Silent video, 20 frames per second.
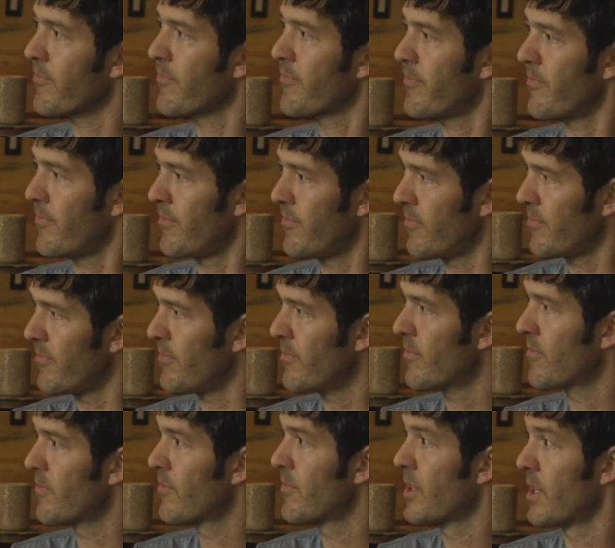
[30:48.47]
into
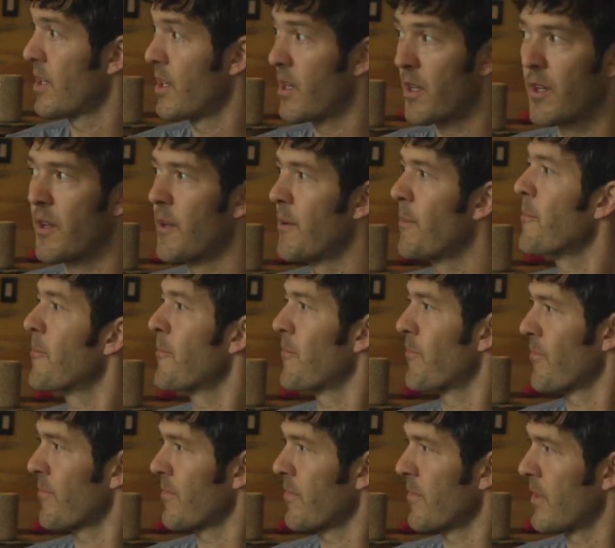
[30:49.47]
our genetic
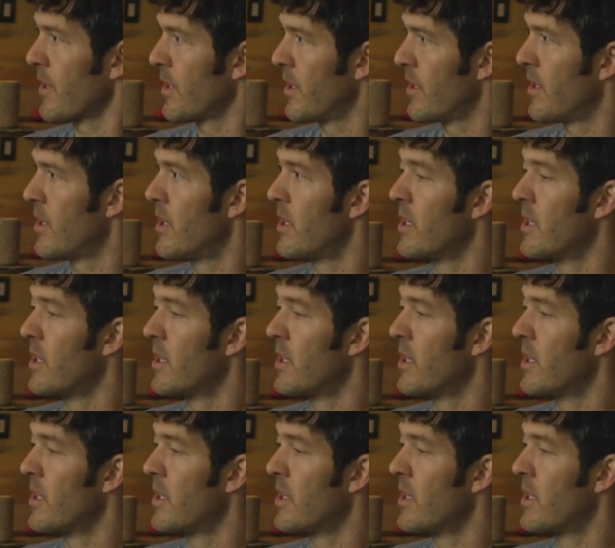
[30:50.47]
code, huh?